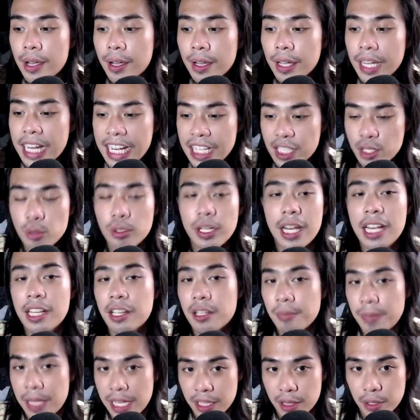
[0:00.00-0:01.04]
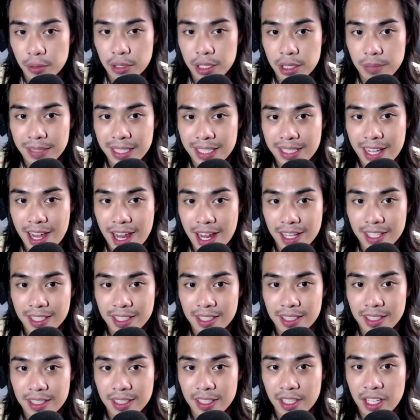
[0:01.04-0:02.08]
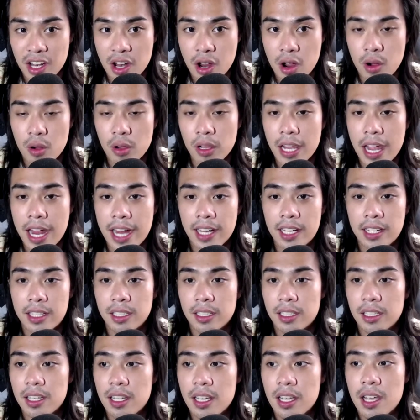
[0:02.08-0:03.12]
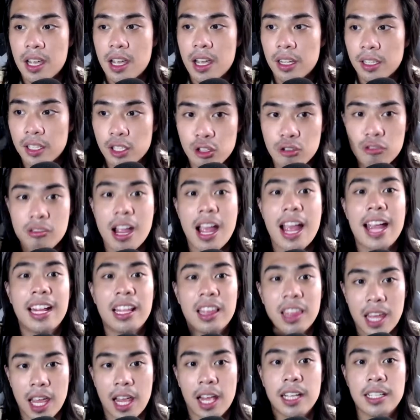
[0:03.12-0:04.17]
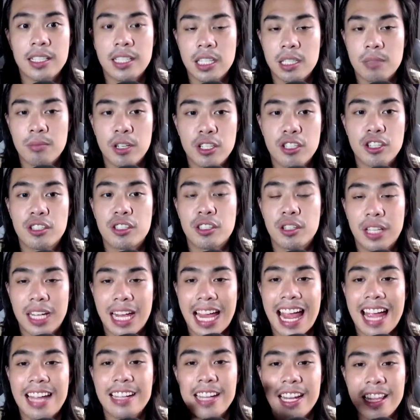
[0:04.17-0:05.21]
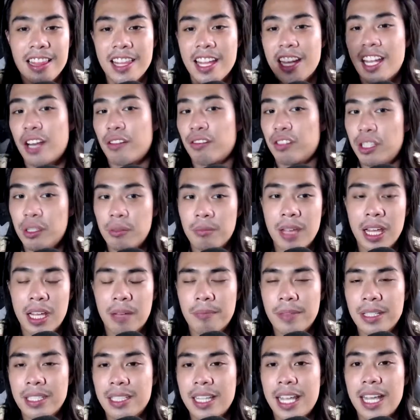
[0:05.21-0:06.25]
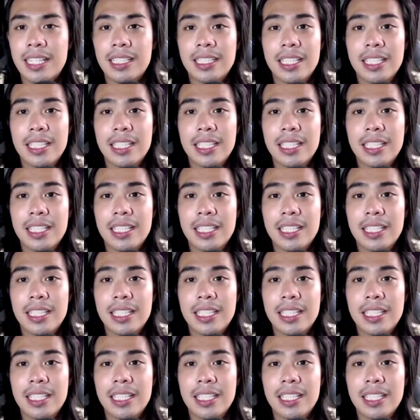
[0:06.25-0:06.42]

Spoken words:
it's okay to make those mistakes. Like try things as much as you can, and then if you make mistakes,